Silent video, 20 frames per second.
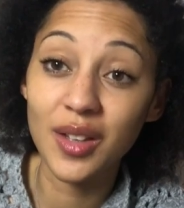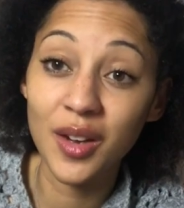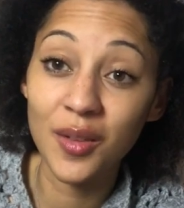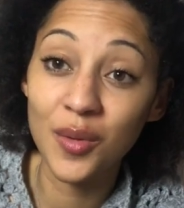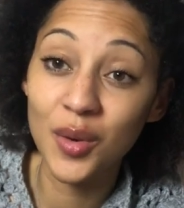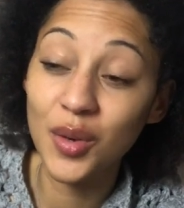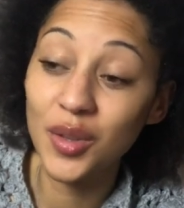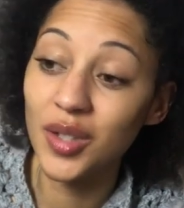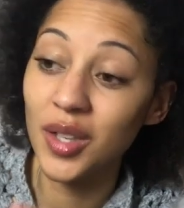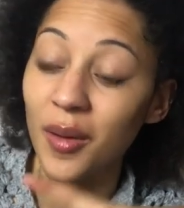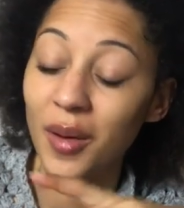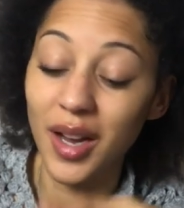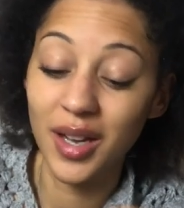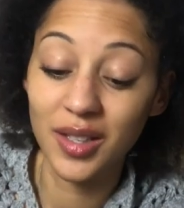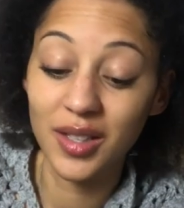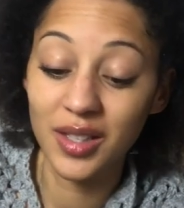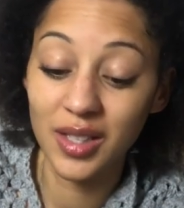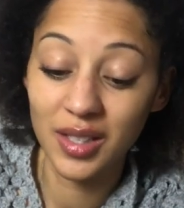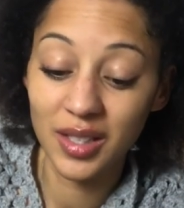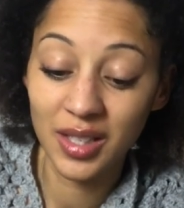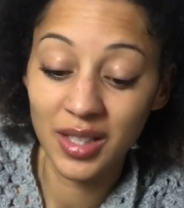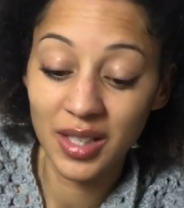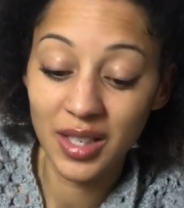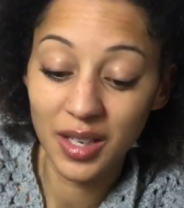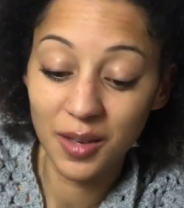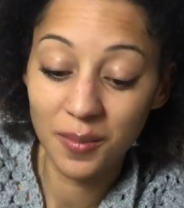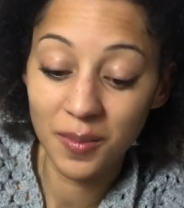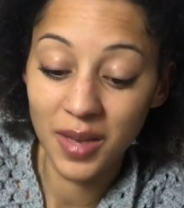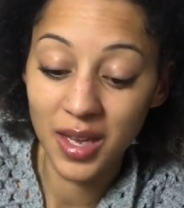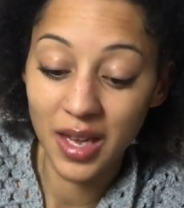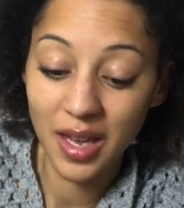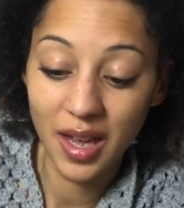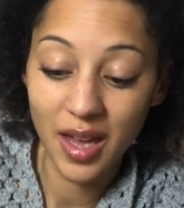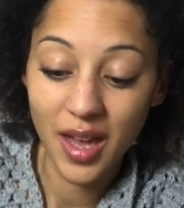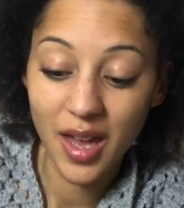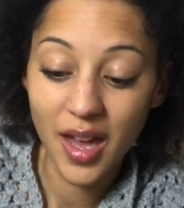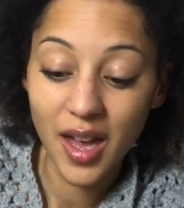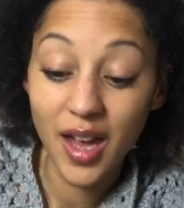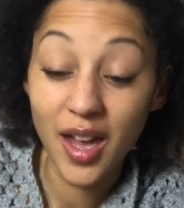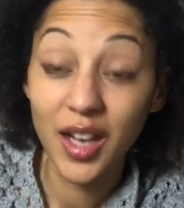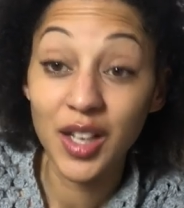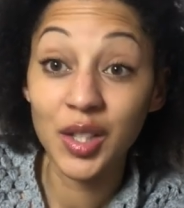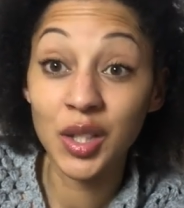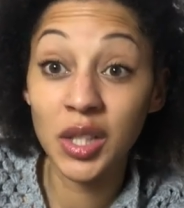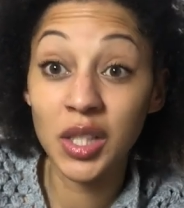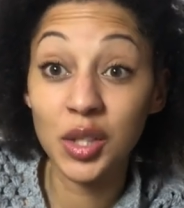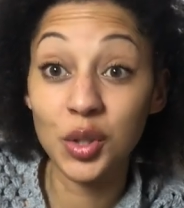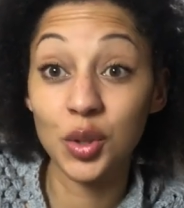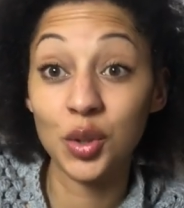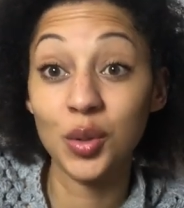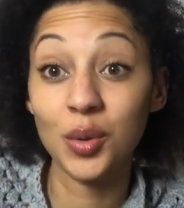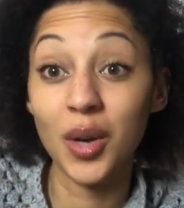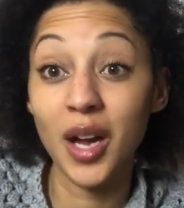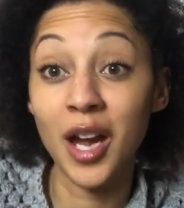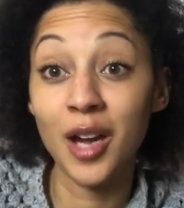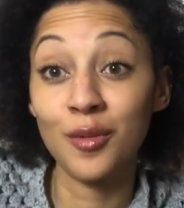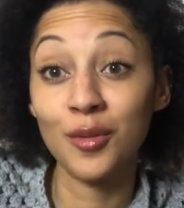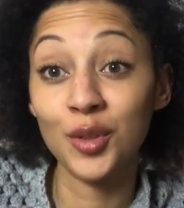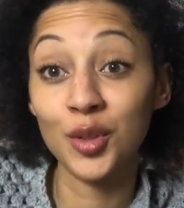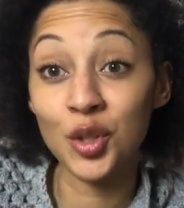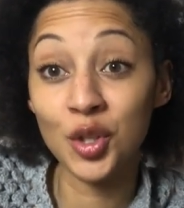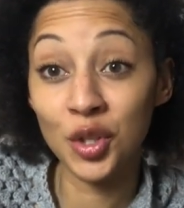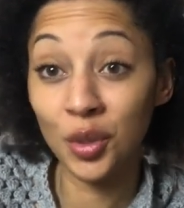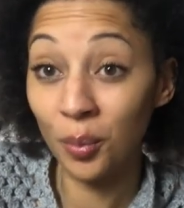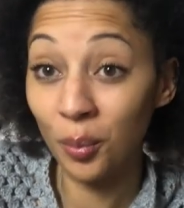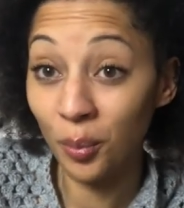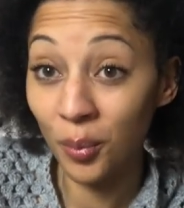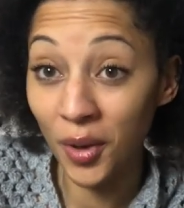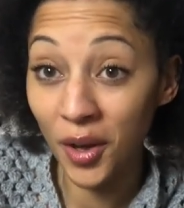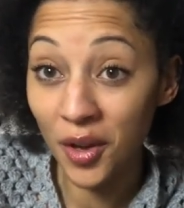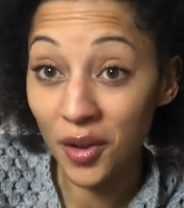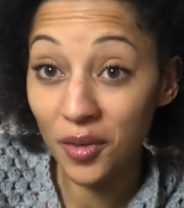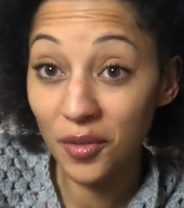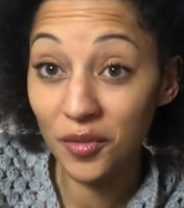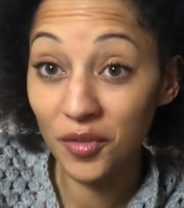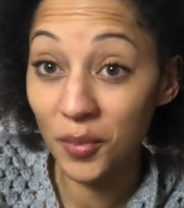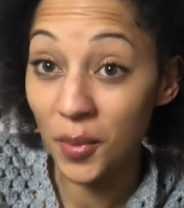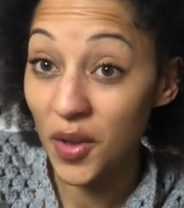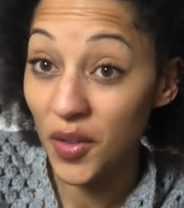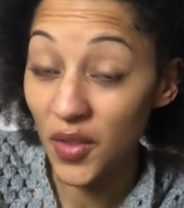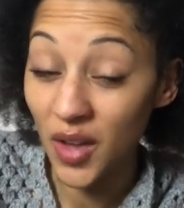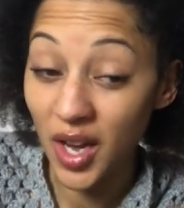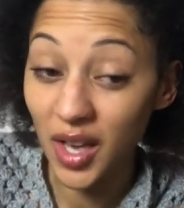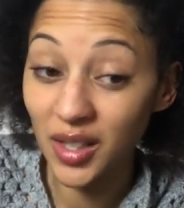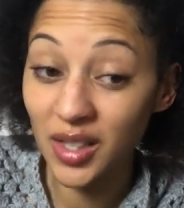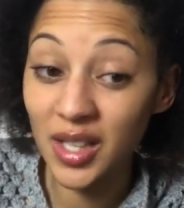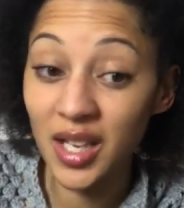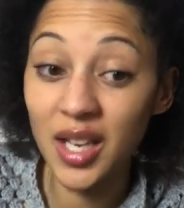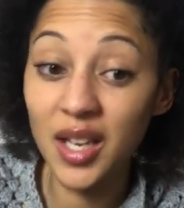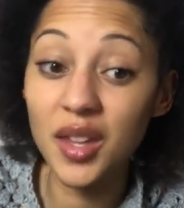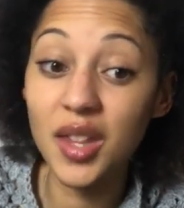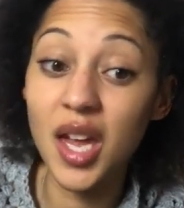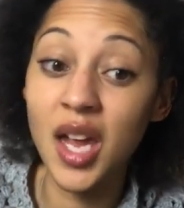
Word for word: I've also asked her to knit me a traditional Aran jumper for my 30th,